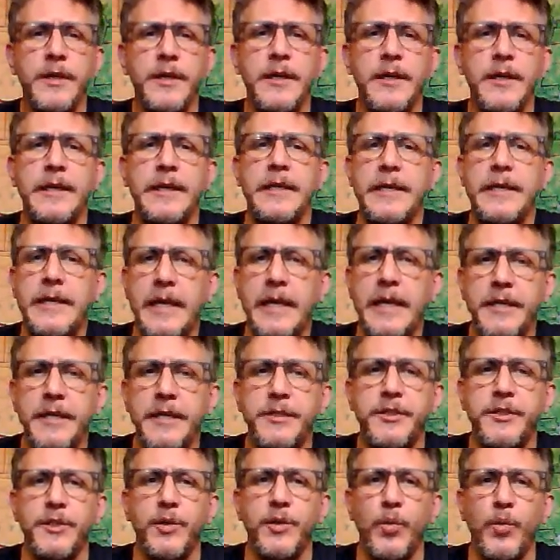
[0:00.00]
engaging
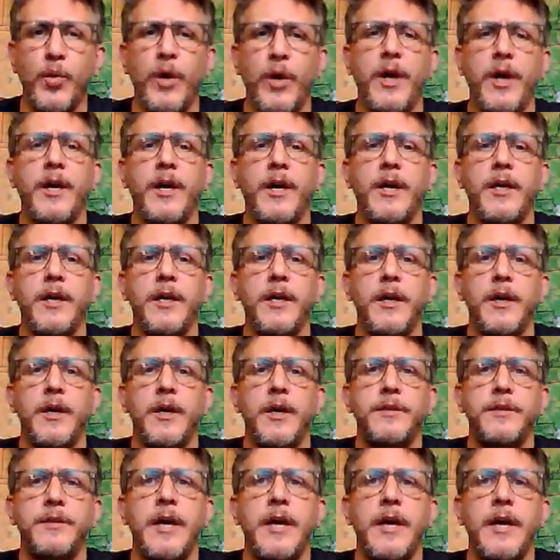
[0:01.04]
way to
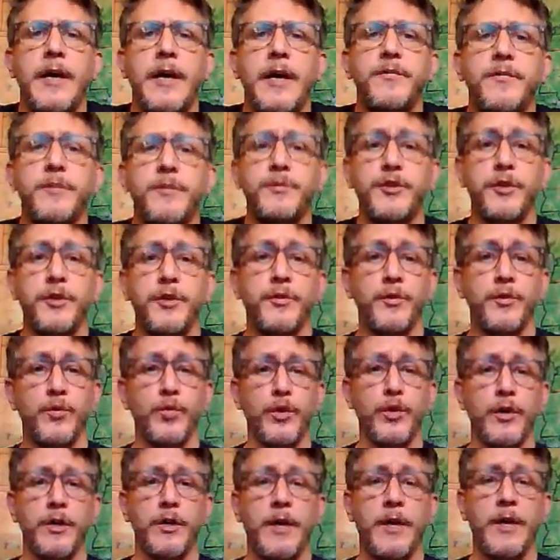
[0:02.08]
have them show their
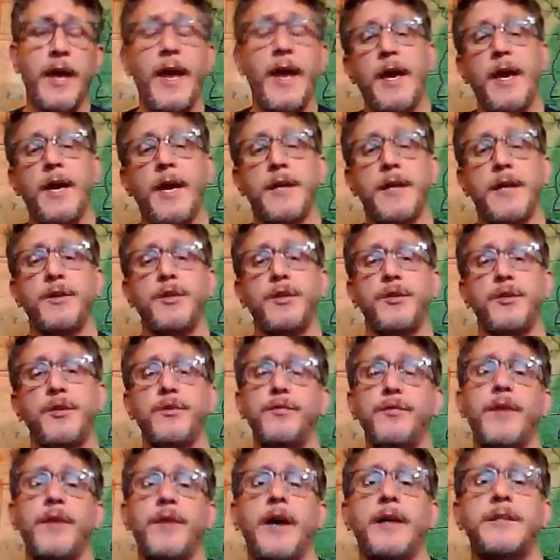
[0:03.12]
work, and you've
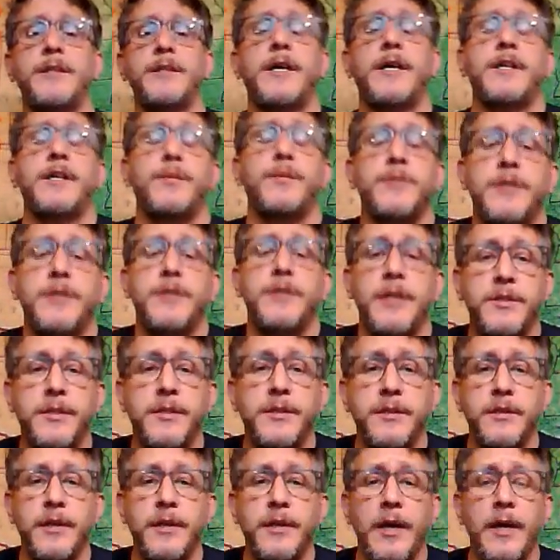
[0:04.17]
got documentation
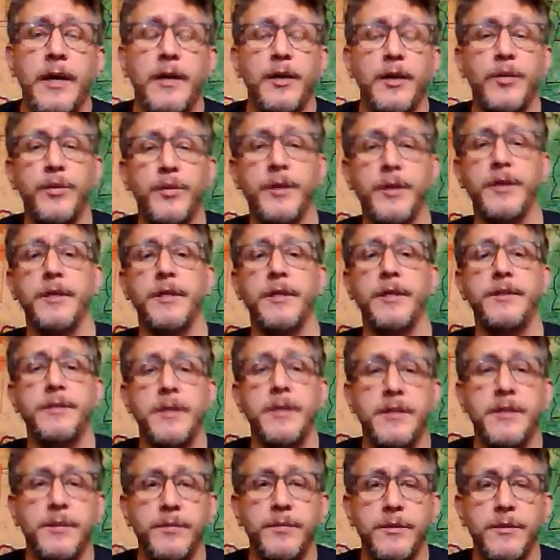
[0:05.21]
and a quick
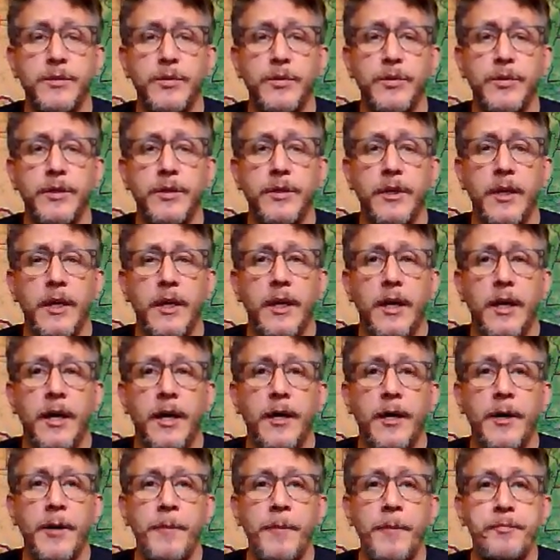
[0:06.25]
assessment tool.
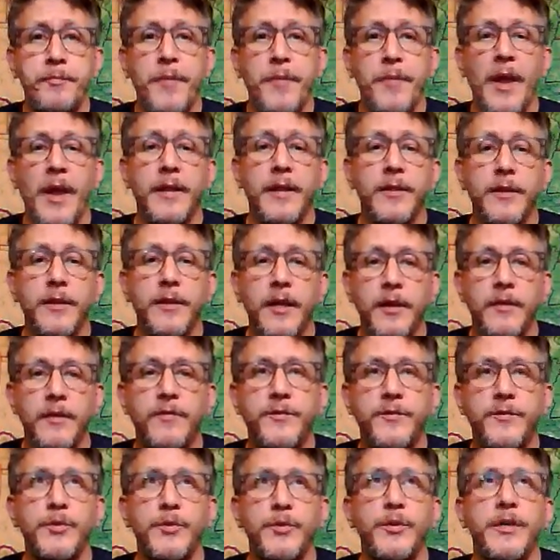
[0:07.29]
I love
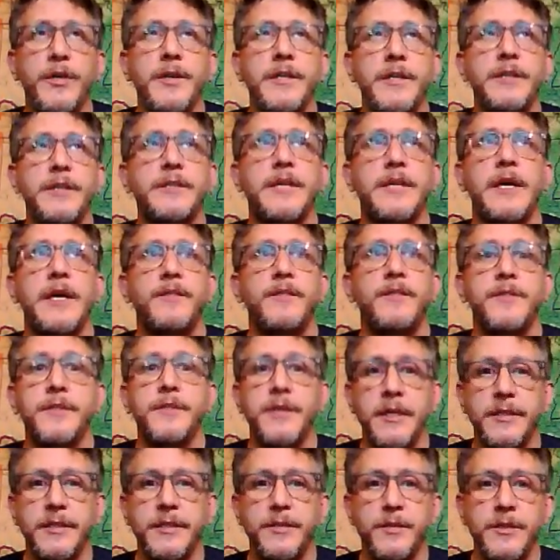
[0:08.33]
doing these kind of
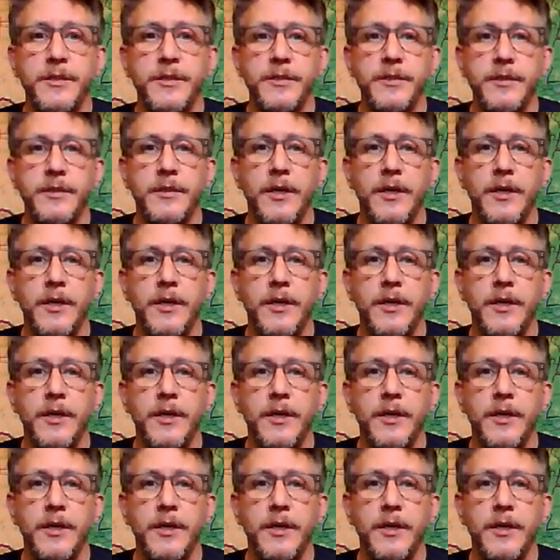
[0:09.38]
assessments